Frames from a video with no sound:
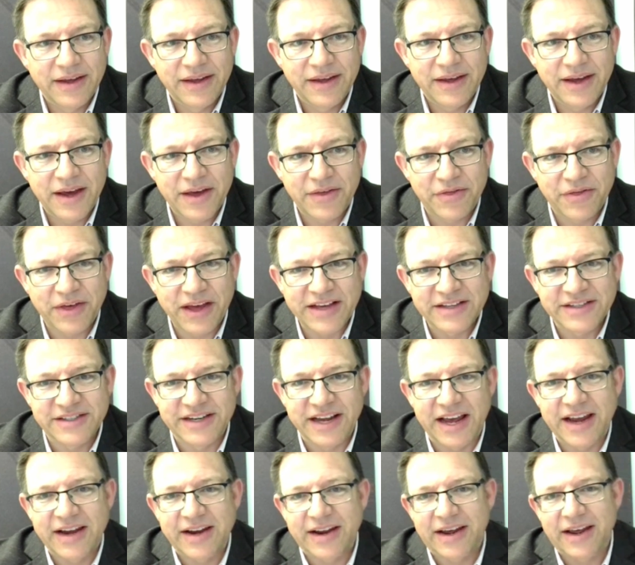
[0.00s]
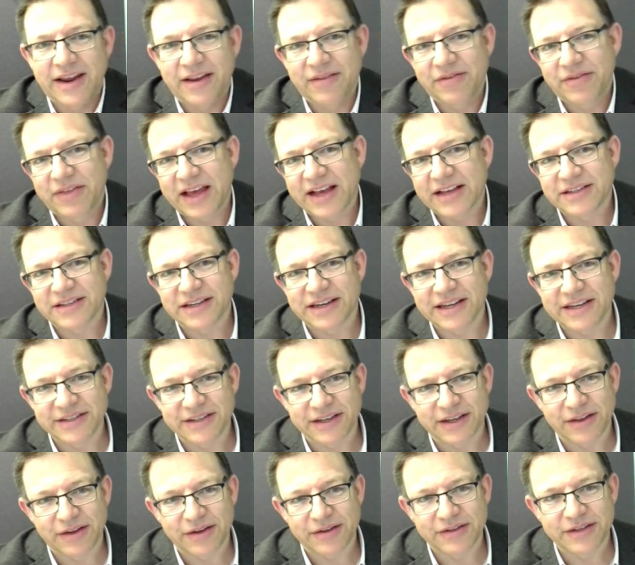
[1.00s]
Yeah, thanks, Dan, and thanks,
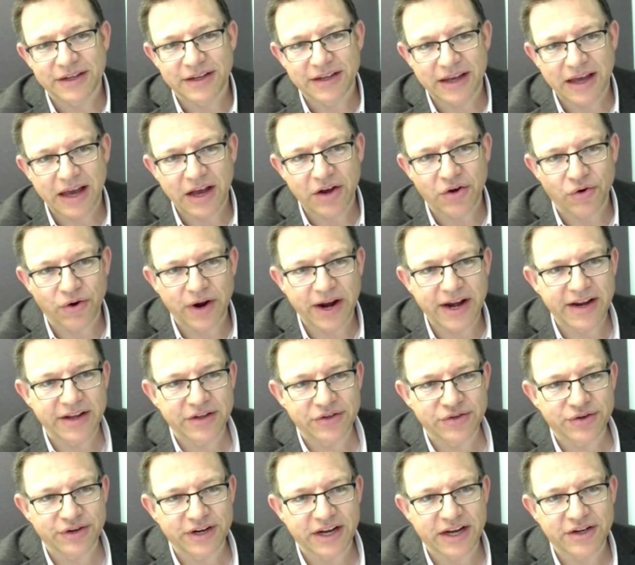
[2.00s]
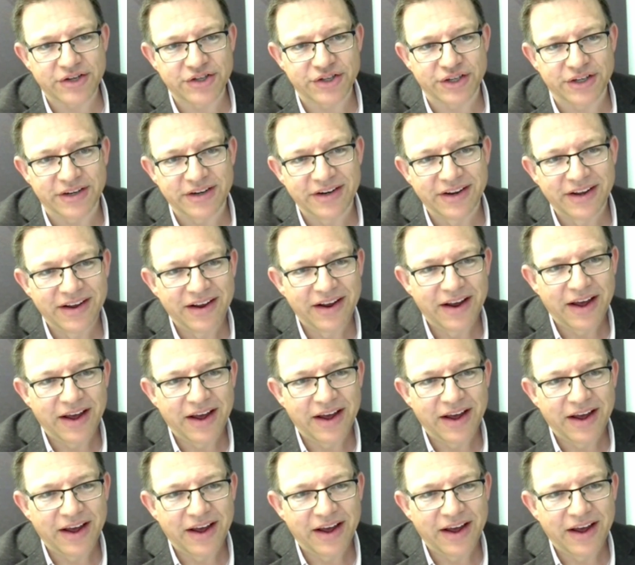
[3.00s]
Lisa. That's a great introduction.